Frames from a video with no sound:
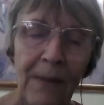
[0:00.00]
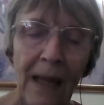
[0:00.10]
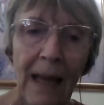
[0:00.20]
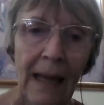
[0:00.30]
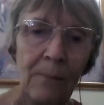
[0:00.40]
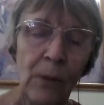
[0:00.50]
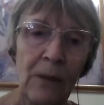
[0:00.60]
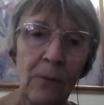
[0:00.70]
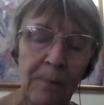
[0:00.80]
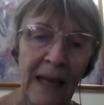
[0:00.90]
And when he
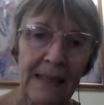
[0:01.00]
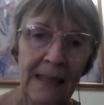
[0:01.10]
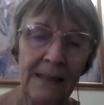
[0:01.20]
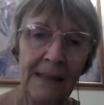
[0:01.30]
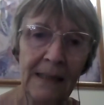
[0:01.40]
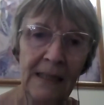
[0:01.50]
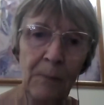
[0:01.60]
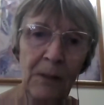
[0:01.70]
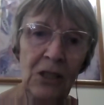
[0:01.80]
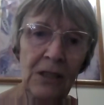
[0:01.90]
went back down to see the
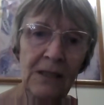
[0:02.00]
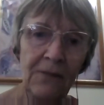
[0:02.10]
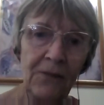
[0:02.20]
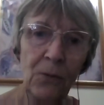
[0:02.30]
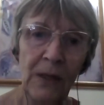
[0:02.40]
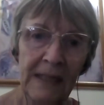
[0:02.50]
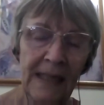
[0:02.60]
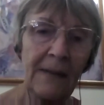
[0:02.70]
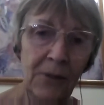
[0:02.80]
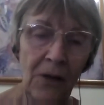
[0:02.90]
specialist a few weeks
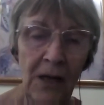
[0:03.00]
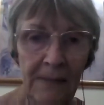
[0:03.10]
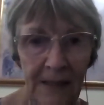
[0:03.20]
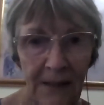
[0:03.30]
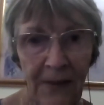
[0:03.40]
after I'd done the